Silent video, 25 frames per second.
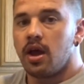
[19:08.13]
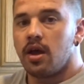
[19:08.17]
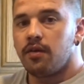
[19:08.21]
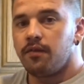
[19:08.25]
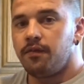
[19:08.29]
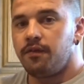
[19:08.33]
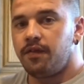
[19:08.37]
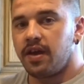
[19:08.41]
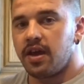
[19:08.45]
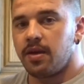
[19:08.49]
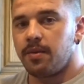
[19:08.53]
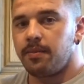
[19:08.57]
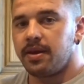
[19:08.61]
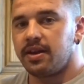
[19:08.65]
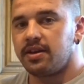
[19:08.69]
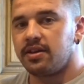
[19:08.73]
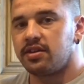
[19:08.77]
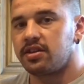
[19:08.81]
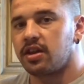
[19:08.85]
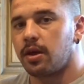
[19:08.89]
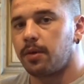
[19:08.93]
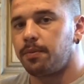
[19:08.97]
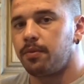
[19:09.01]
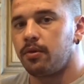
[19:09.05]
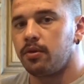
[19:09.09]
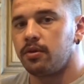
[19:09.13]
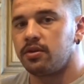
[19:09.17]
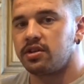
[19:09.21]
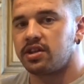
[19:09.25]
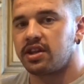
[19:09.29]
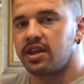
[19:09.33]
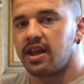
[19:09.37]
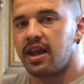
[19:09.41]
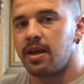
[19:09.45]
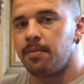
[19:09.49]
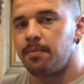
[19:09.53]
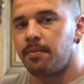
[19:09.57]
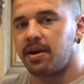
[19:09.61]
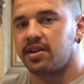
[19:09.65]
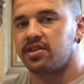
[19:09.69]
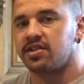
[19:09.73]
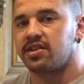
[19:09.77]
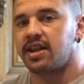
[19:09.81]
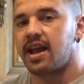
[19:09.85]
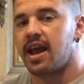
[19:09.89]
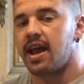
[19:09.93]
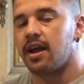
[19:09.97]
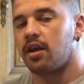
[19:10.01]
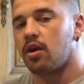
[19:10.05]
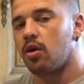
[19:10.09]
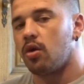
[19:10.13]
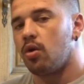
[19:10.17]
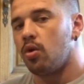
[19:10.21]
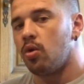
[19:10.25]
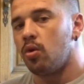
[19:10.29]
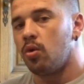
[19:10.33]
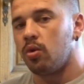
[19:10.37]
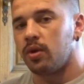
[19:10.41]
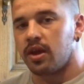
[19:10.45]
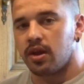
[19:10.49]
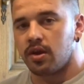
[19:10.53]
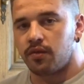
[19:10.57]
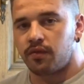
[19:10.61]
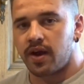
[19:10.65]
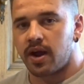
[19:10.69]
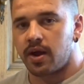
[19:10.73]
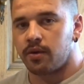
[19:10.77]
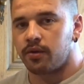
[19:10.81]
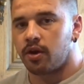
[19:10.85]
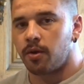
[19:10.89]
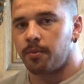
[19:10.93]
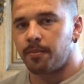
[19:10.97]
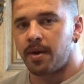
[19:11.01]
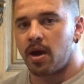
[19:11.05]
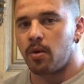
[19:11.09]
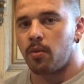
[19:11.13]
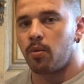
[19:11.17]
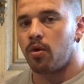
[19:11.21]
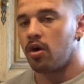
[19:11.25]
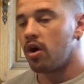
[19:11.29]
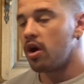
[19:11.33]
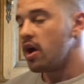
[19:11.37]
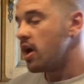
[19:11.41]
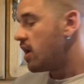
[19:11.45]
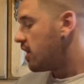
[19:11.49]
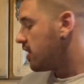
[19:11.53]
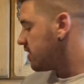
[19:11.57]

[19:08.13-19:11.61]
vitamin supplements in my stack all year round, no matter what.